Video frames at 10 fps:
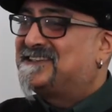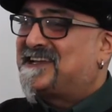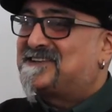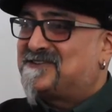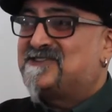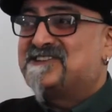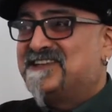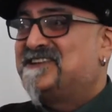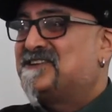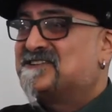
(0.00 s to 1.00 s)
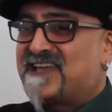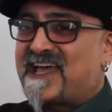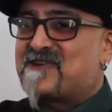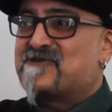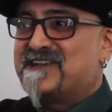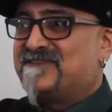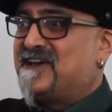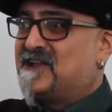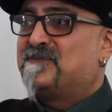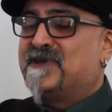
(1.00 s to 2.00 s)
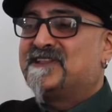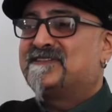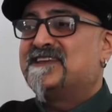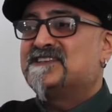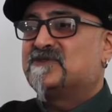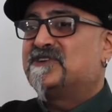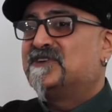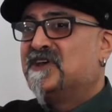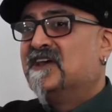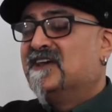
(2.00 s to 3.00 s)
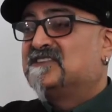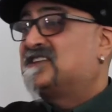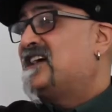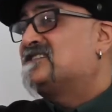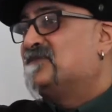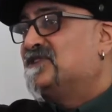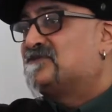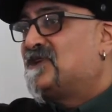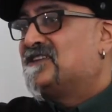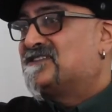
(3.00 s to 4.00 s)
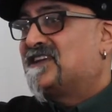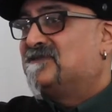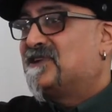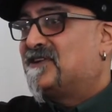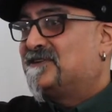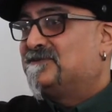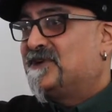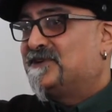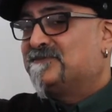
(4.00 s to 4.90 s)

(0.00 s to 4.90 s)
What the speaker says: Technology does, how we're developing and things that we do, scares me as well at the same time,